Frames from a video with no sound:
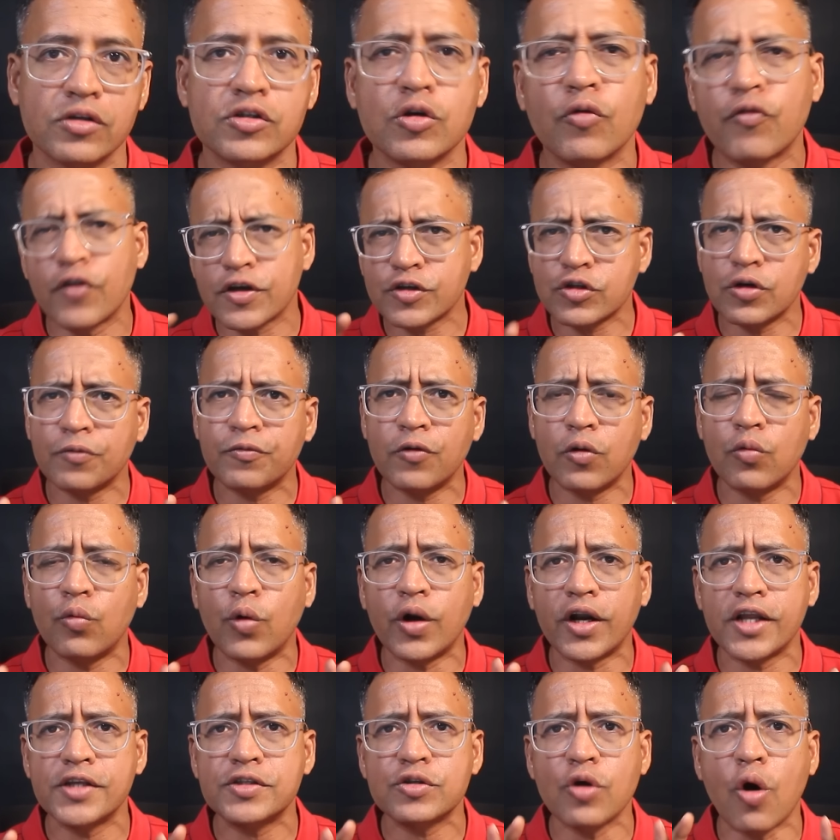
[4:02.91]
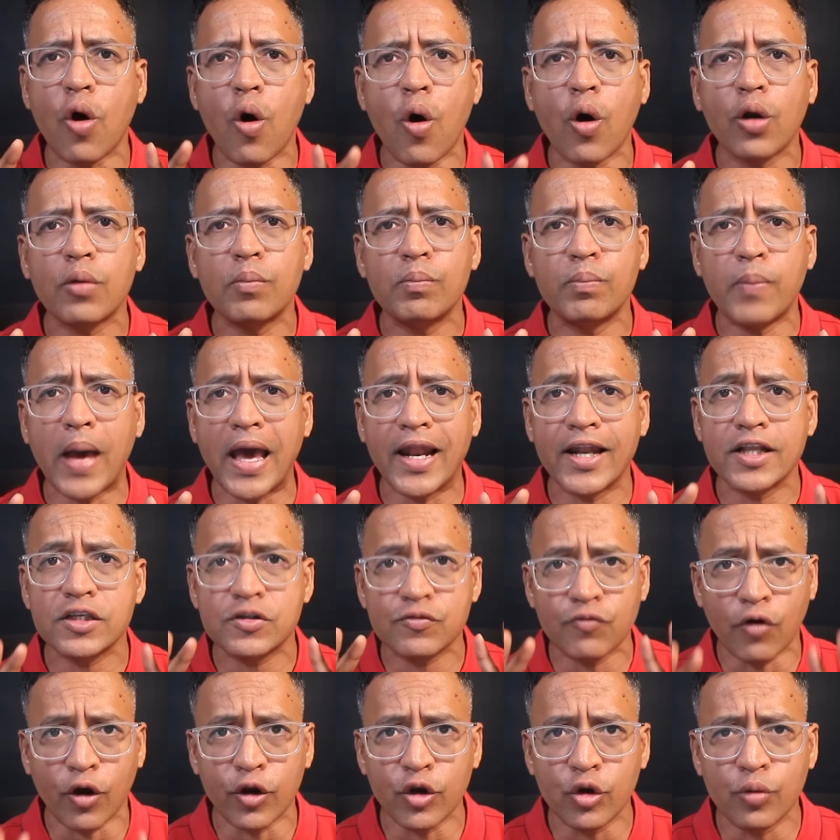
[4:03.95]
So first of all, what is on balance
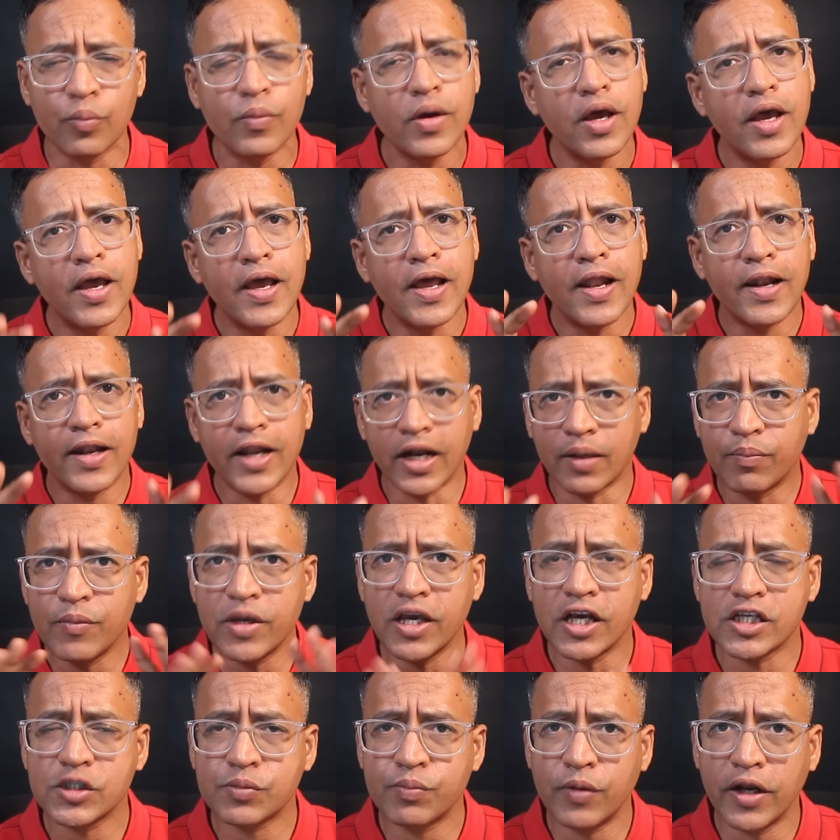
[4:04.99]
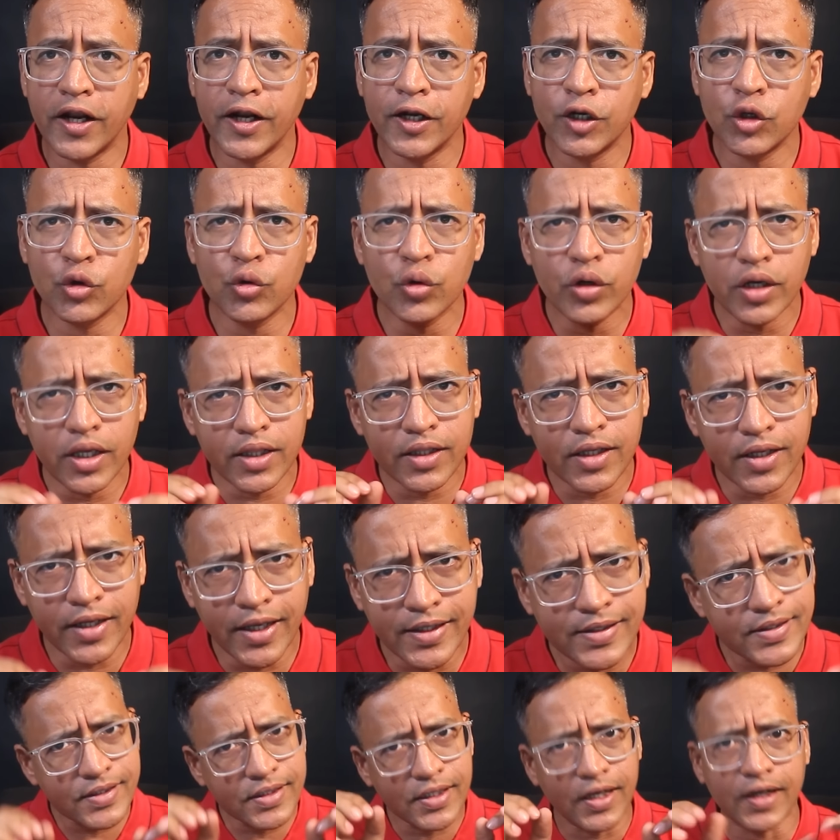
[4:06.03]
volume? Let me explain to you in the
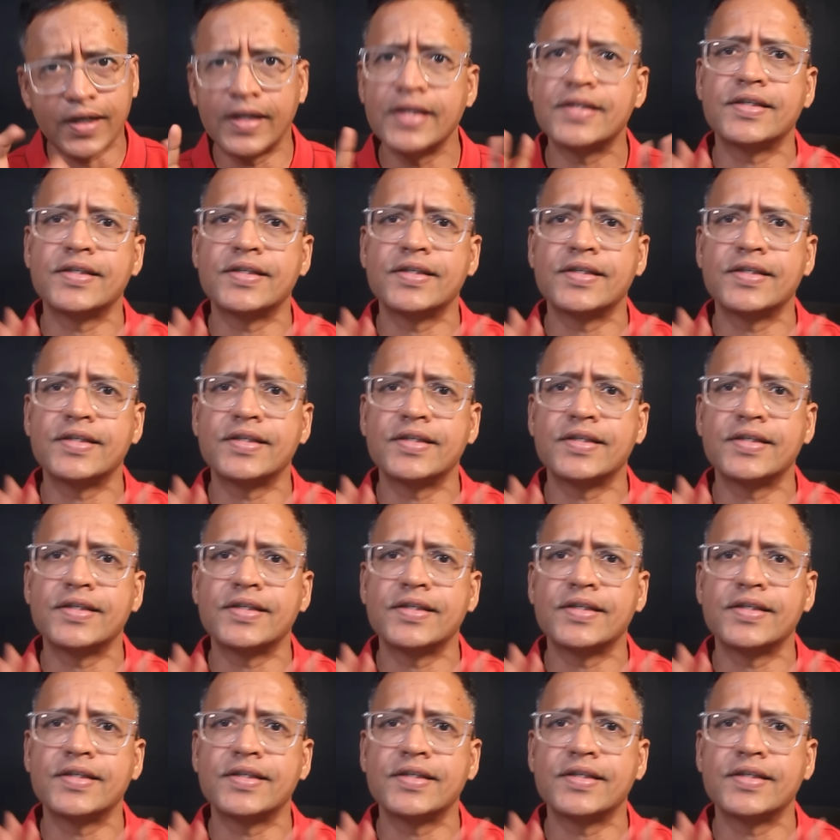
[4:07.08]
next 30